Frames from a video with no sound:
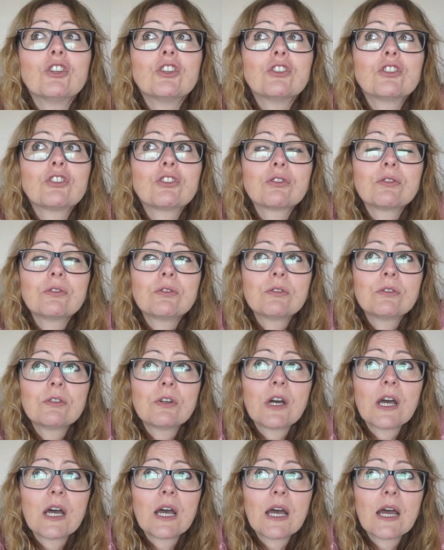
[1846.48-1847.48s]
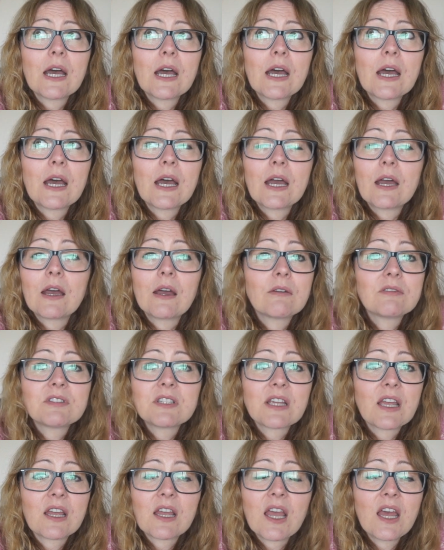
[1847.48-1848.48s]
So I was
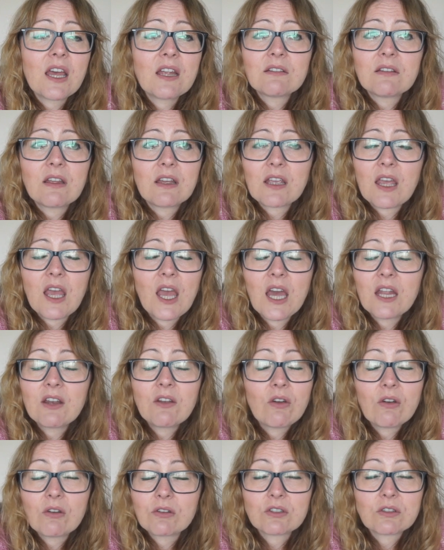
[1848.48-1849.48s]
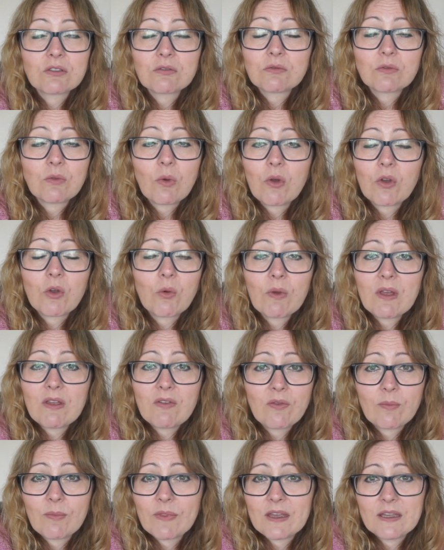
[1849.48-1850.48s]
like I can't, I cannot walk away
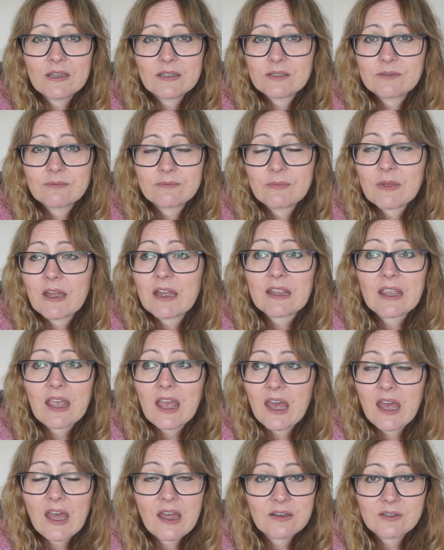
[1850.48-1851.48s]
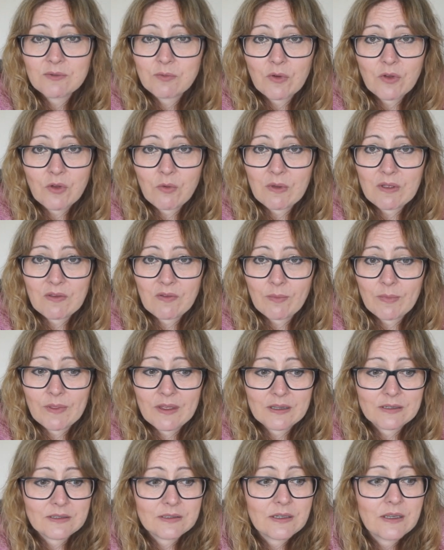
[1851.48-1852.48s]
from that. I can't walk away from
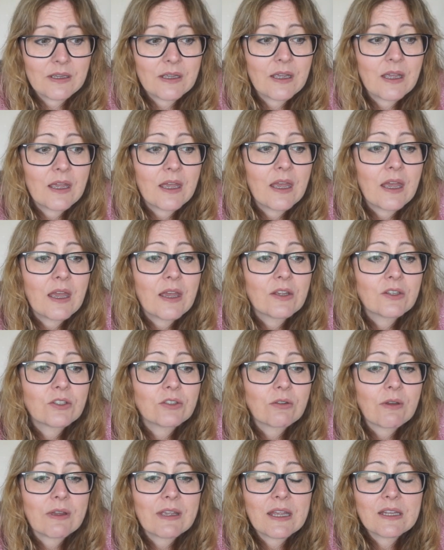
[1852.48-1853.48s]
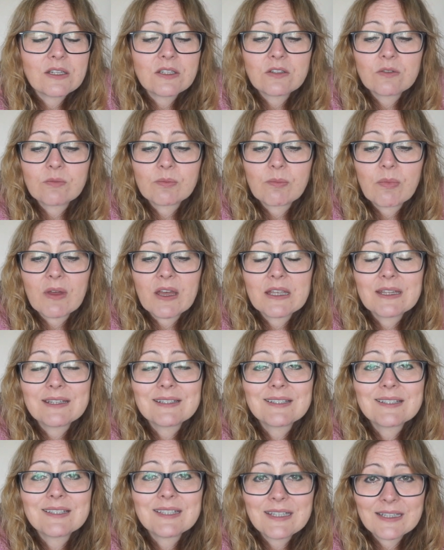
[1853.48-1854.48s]
that. So I ended up buying
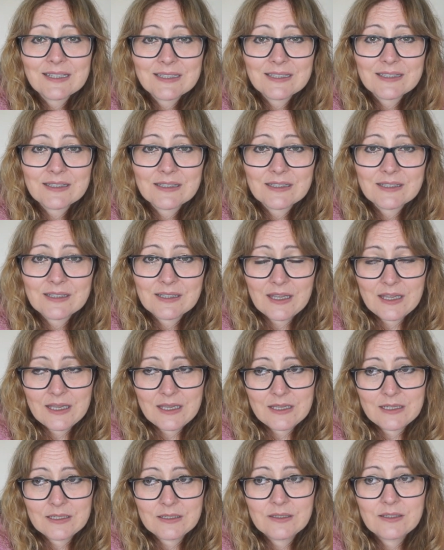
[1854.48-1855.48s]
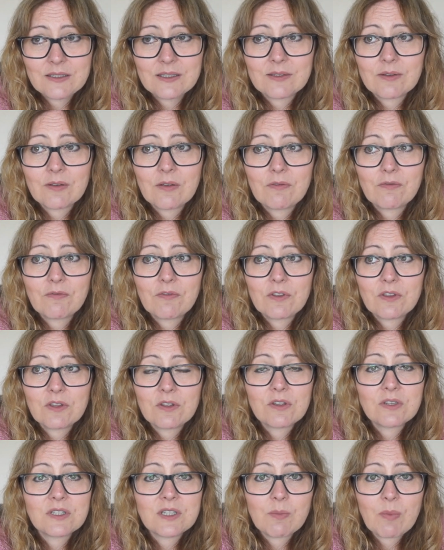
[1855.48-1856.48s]
six skeins for
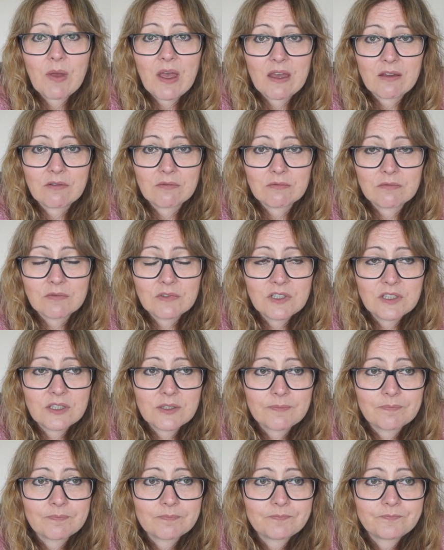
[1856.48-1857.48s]
£30.